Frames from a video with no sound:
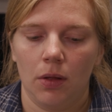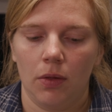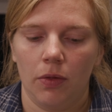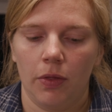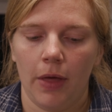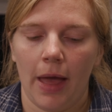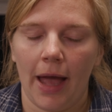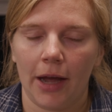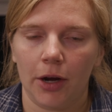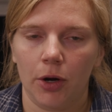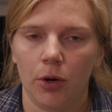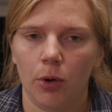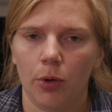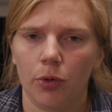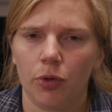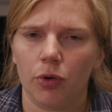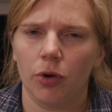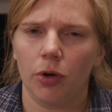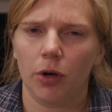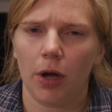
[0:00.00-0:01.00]
the
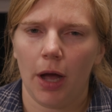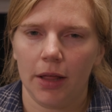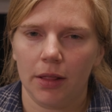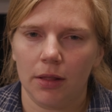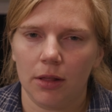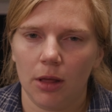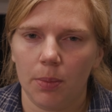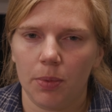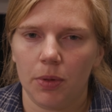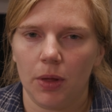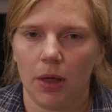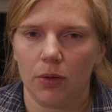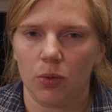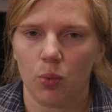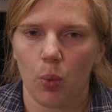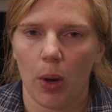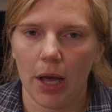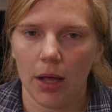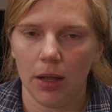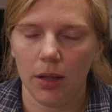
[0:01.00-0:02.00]
agricultural concepts as
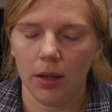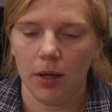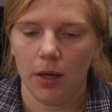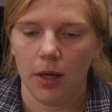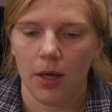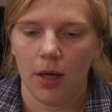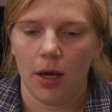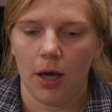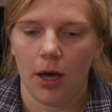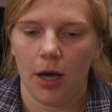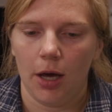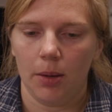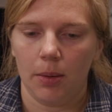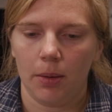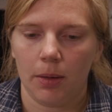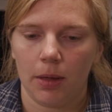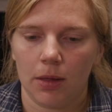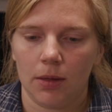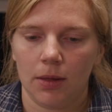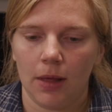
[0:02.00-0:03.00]
well.
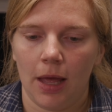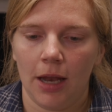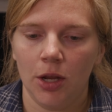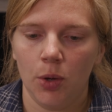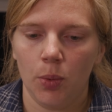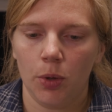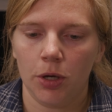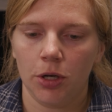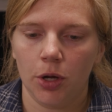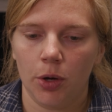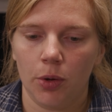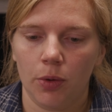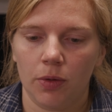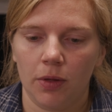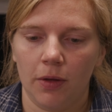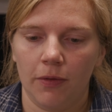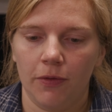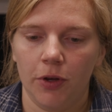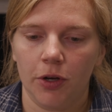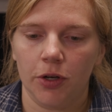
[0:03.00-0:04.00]
Because anyone
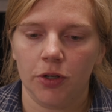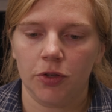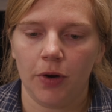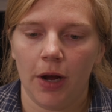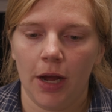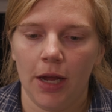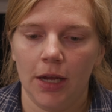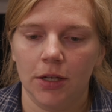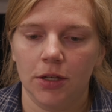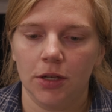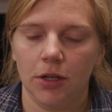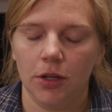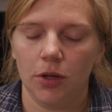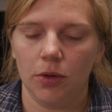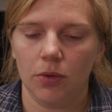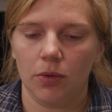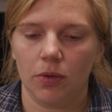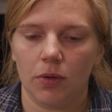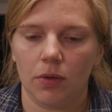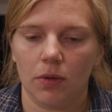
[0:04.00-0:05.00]
knows if you're trying to
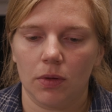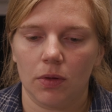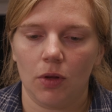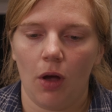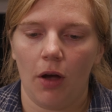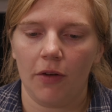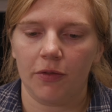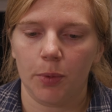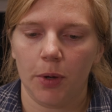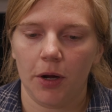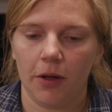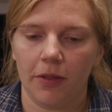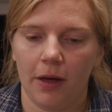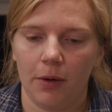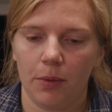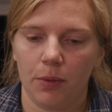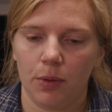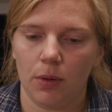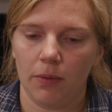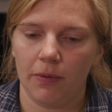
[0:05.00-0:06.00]
use software
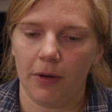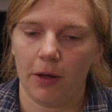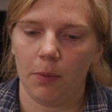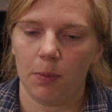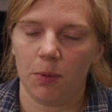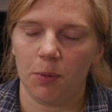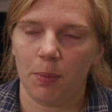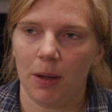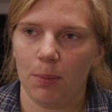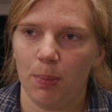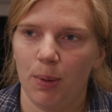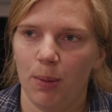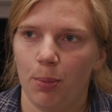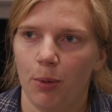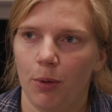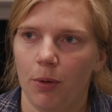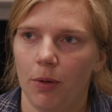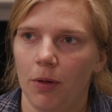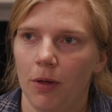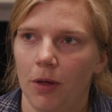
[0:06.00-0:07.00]
that was developed by
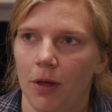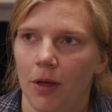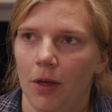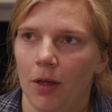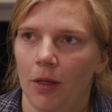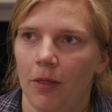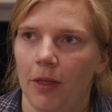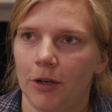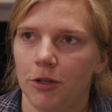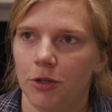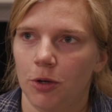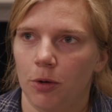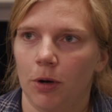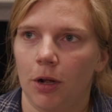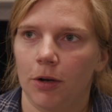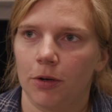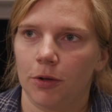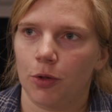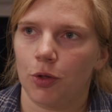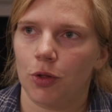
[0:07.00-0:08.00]
people that don't
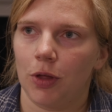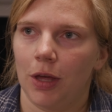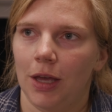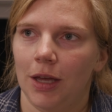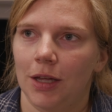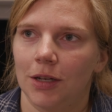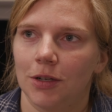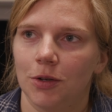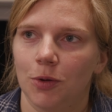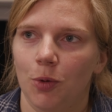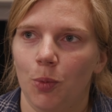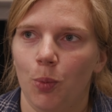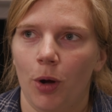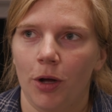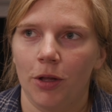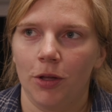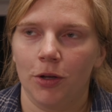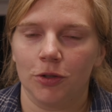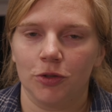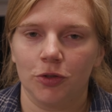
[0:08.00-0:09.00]
understand
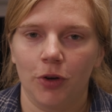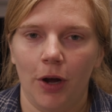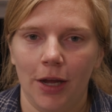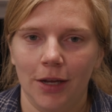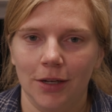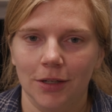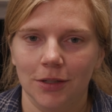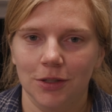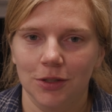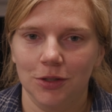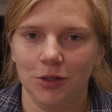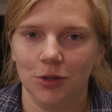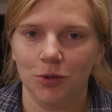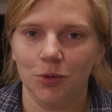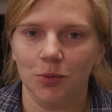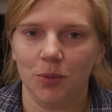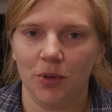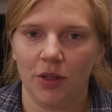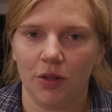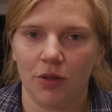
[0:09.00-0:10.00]
what you're trying to
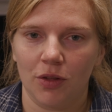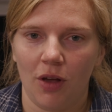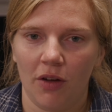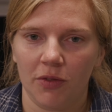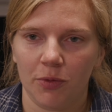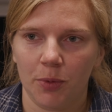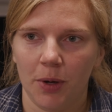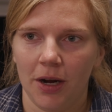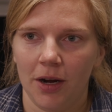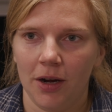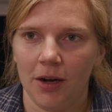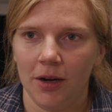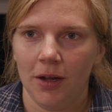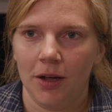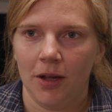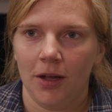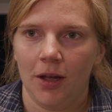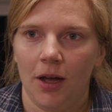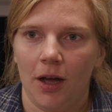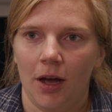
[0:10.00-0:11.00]
do with the software,
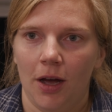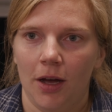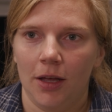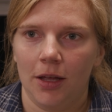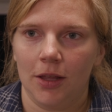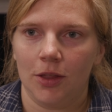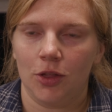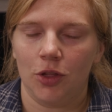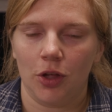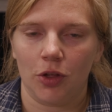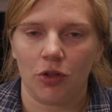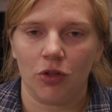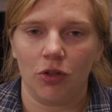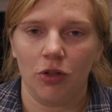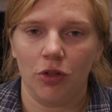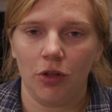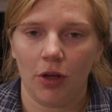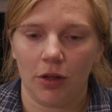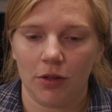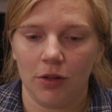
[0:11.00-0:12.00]
it
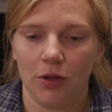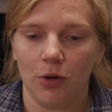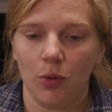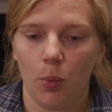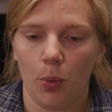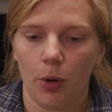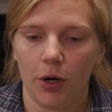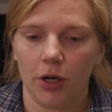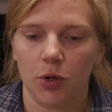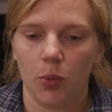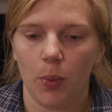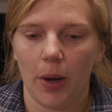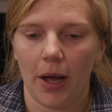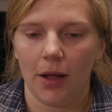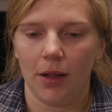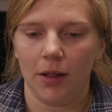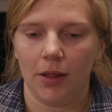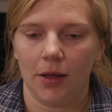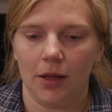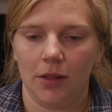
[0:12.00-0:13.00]
just doesn't work
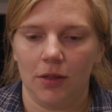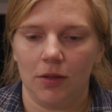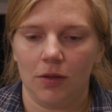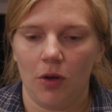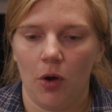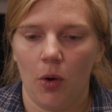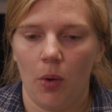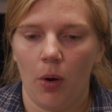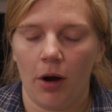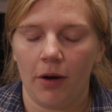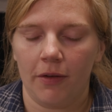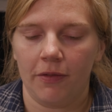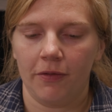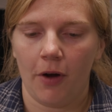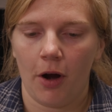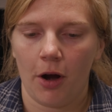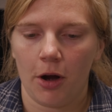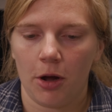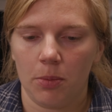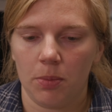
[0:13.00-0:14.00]
well. And so our
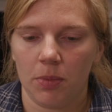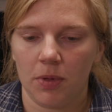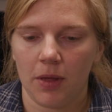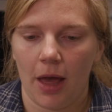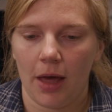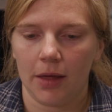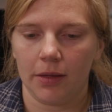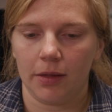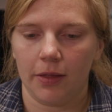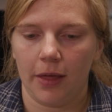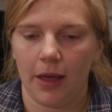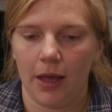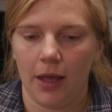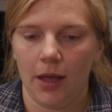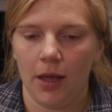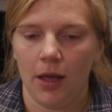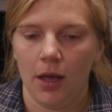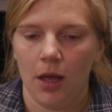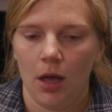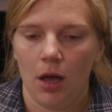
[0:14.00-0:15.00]
farms, as
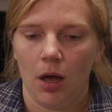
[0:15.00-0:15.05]
they